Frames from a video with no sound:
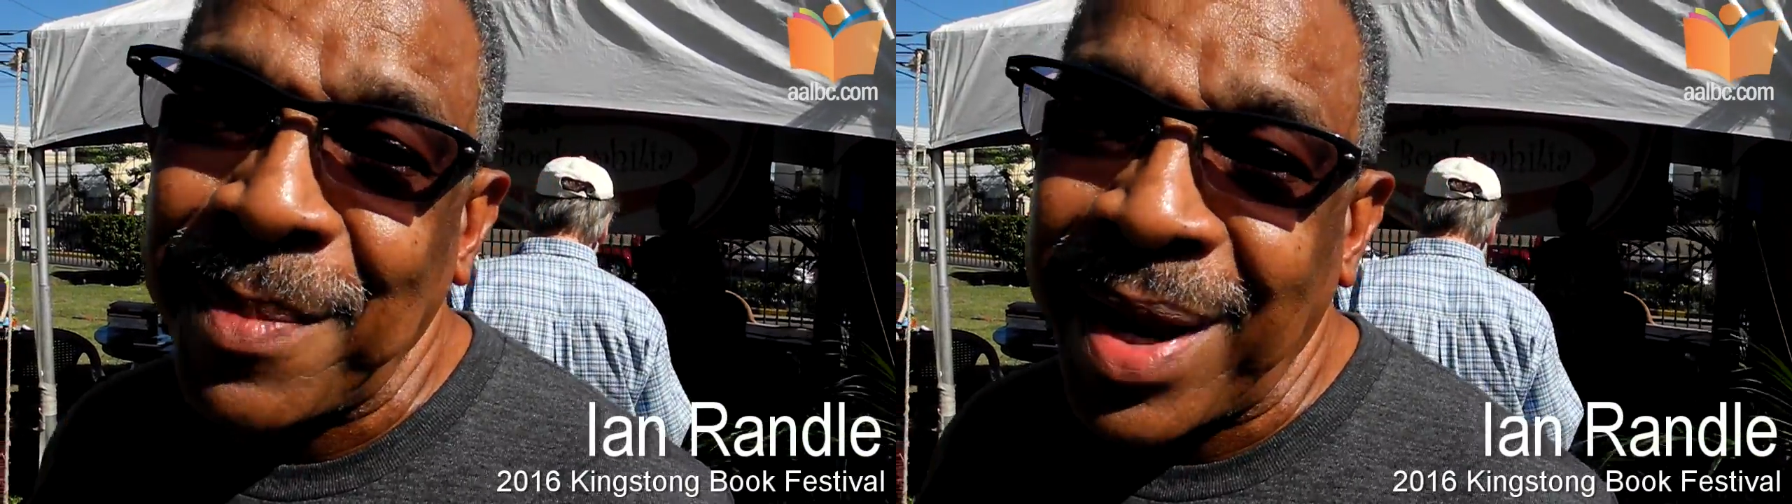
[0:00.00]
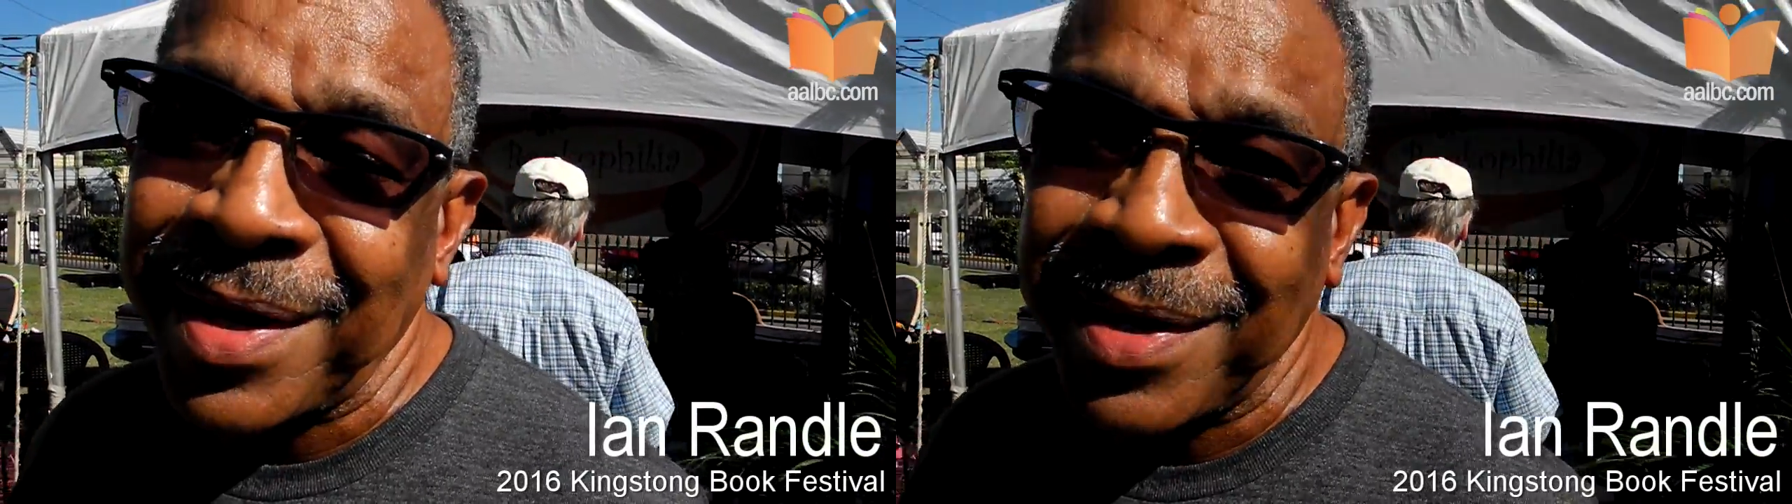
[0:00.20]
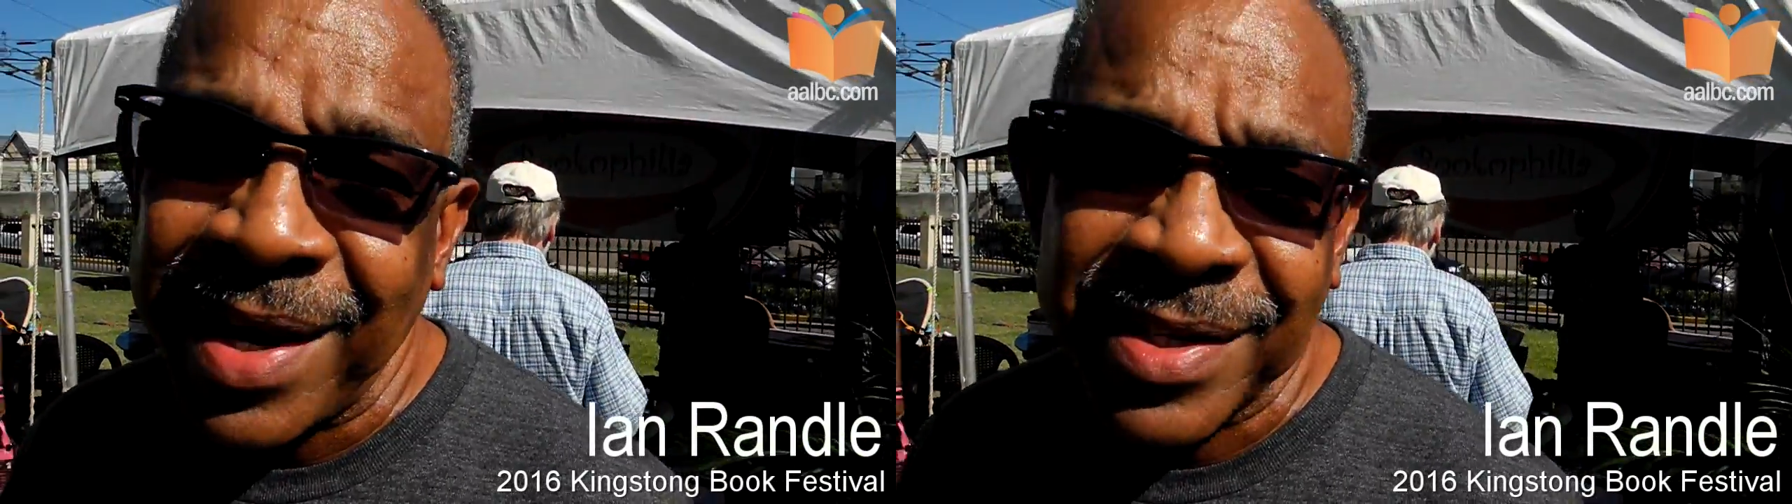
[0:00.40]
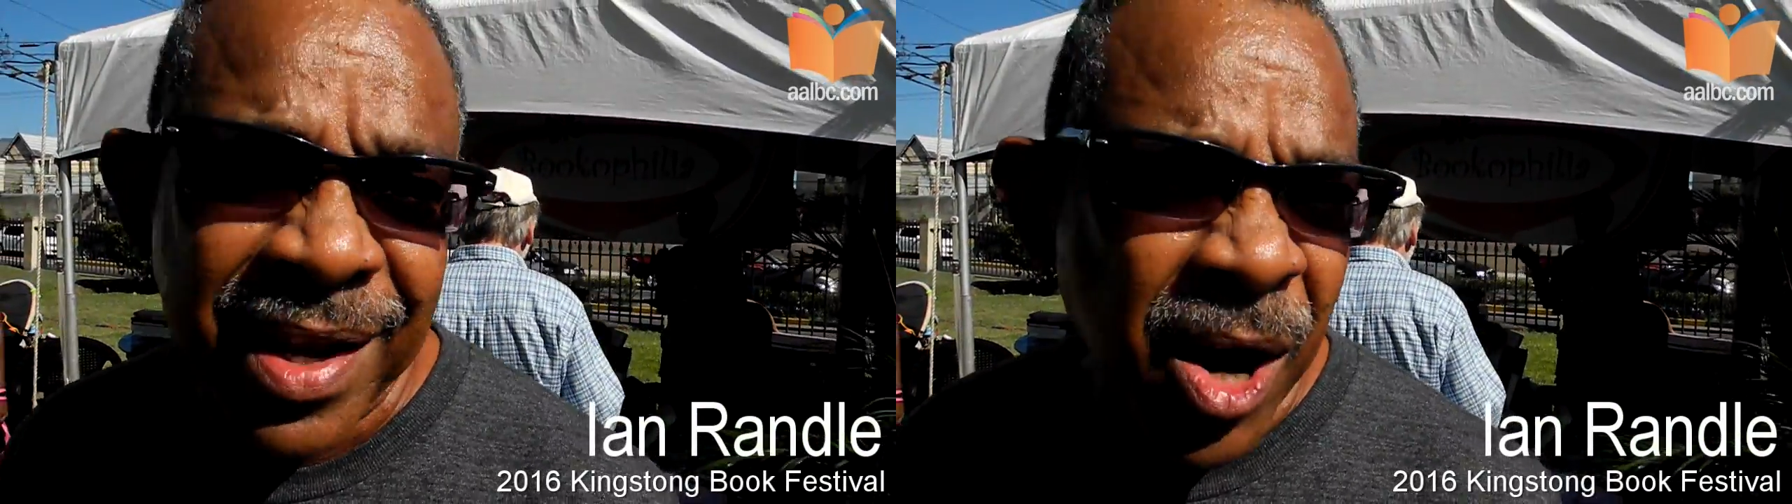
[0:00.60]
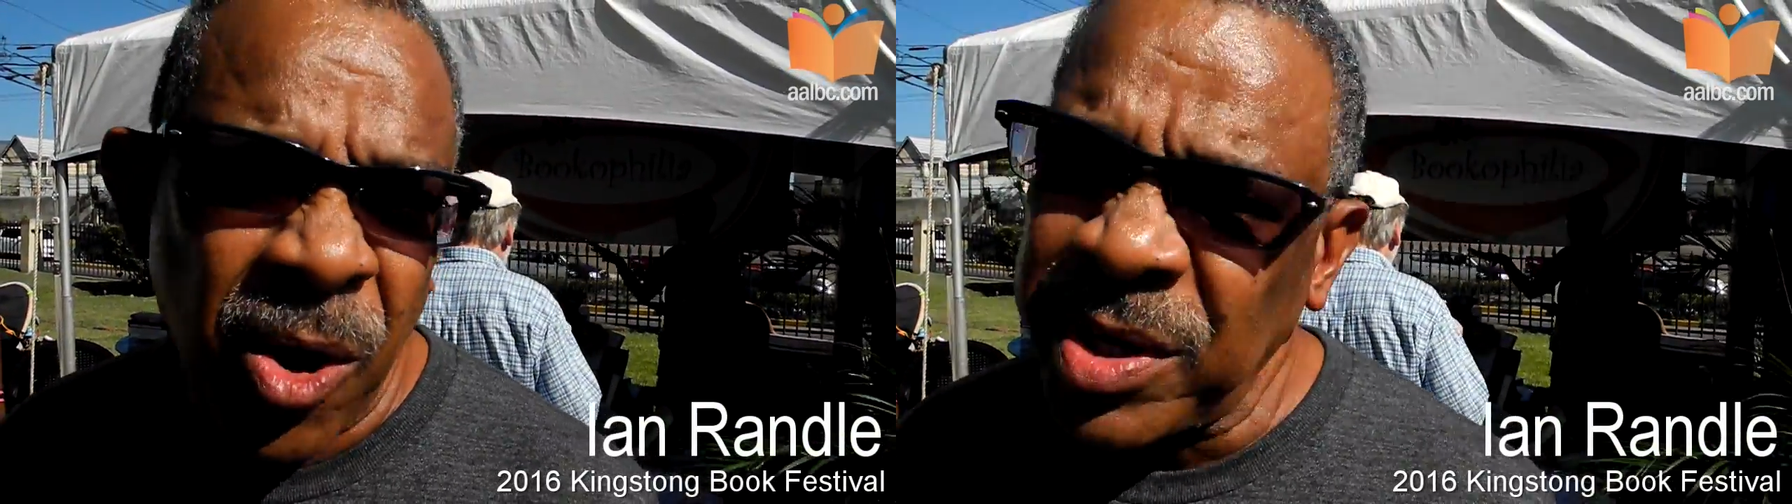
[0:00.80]
Manley.
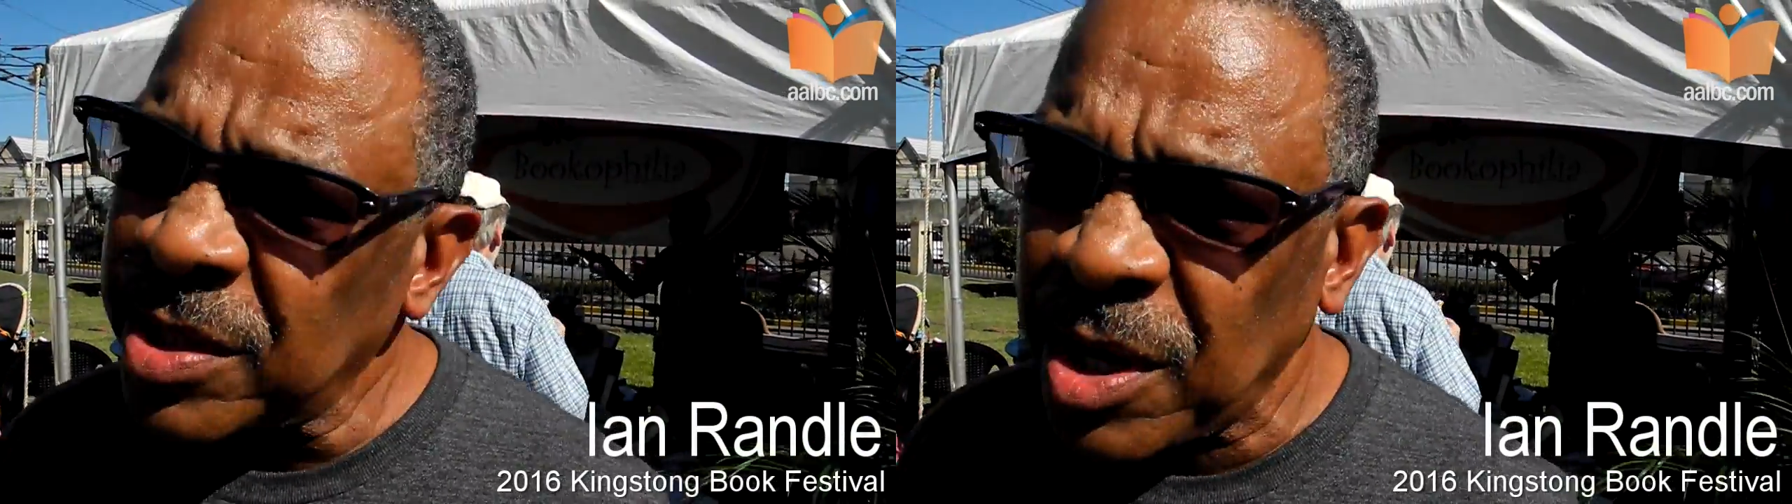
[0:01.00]
Oh, this is